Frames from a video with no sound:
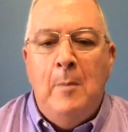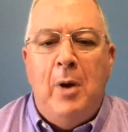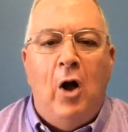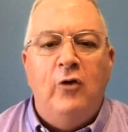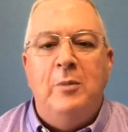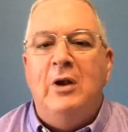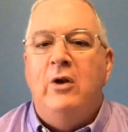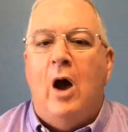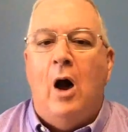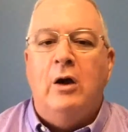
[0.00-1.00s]
Paul's been
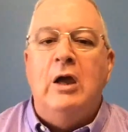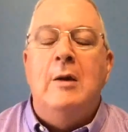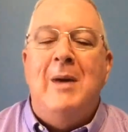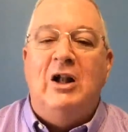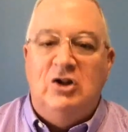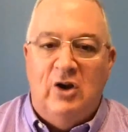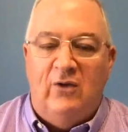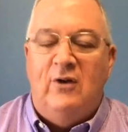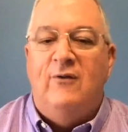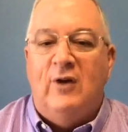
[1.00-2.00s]
talking about
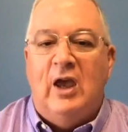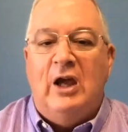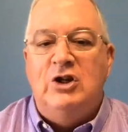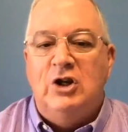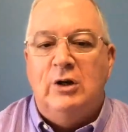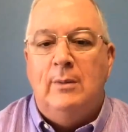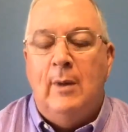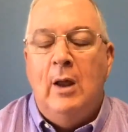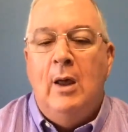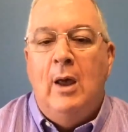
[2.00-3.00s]
justification,
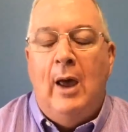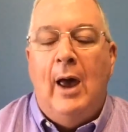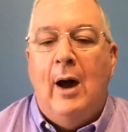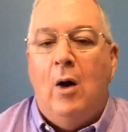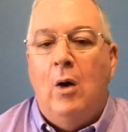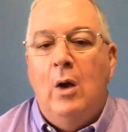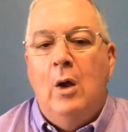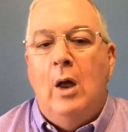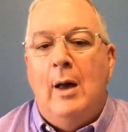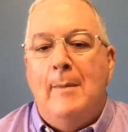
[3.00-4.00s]
how
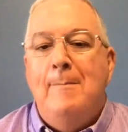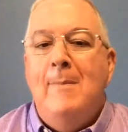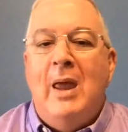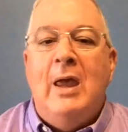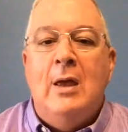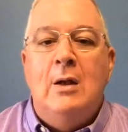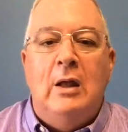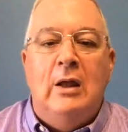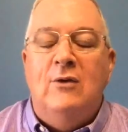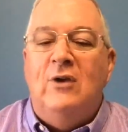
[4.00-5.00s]
uh, man
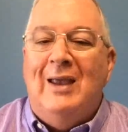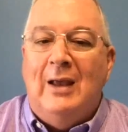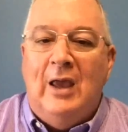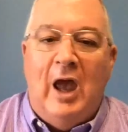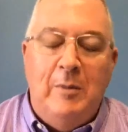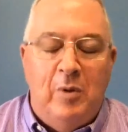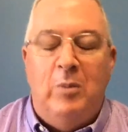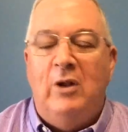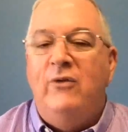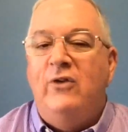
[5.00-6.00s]
is
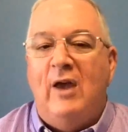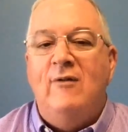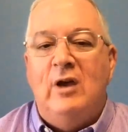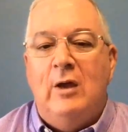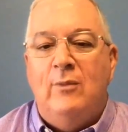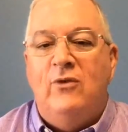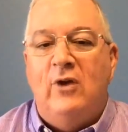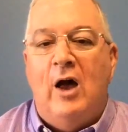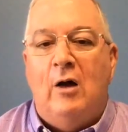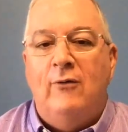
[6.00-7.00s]
incapable of saving
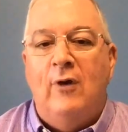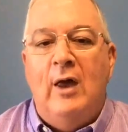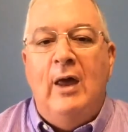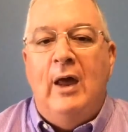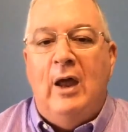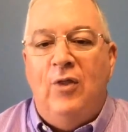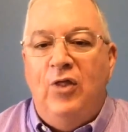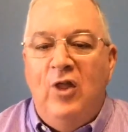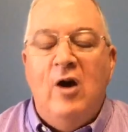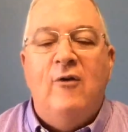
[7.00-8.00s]
himself, and
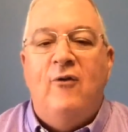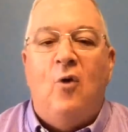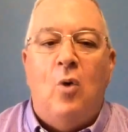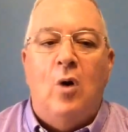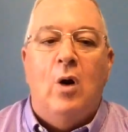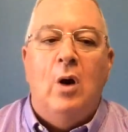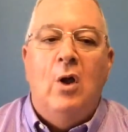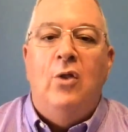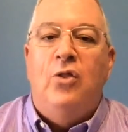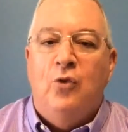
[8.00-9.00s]
therefore
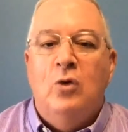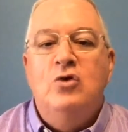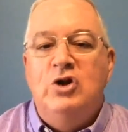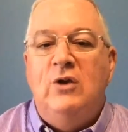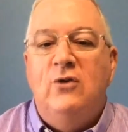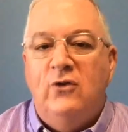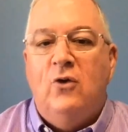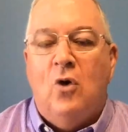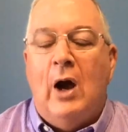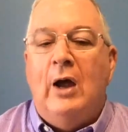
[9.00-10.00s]
through Jesus
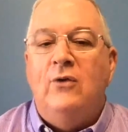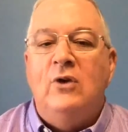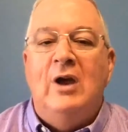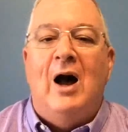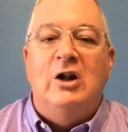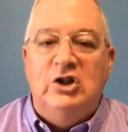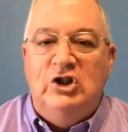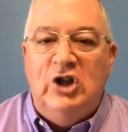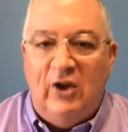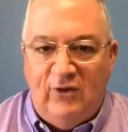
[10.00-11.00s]
Christ, God
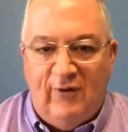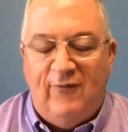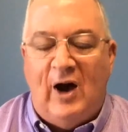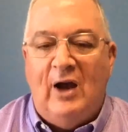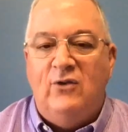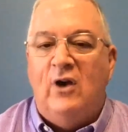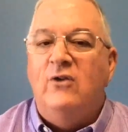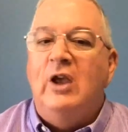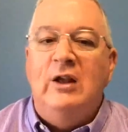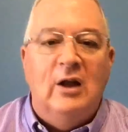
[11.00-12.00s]
justifies
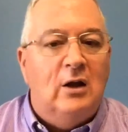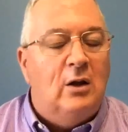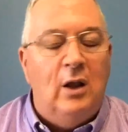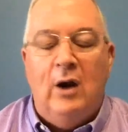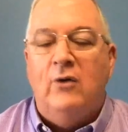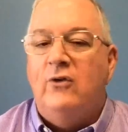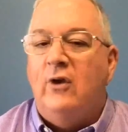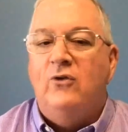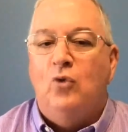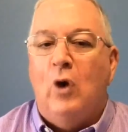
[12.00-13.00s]
us. He declares
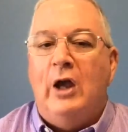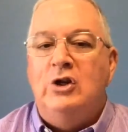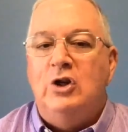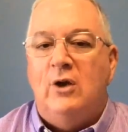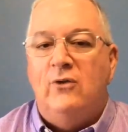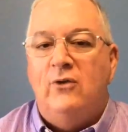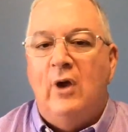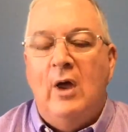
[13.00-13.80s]
us righteous.